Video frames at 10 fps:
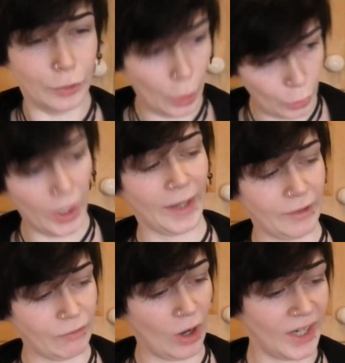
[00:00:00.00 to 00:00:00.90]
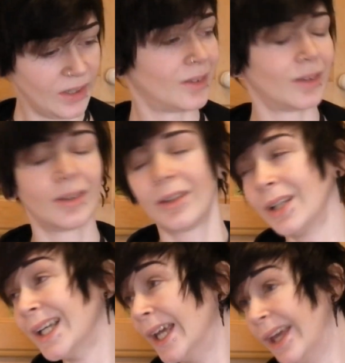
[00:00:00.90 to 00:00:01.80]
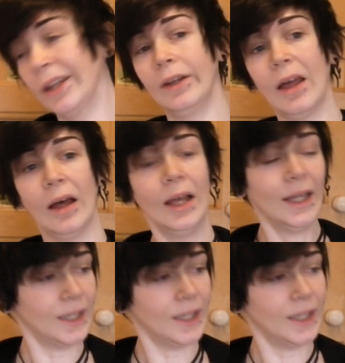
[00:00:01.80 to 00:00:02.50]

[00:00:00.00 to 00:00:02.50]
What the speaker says: You know who had it right? Hitler.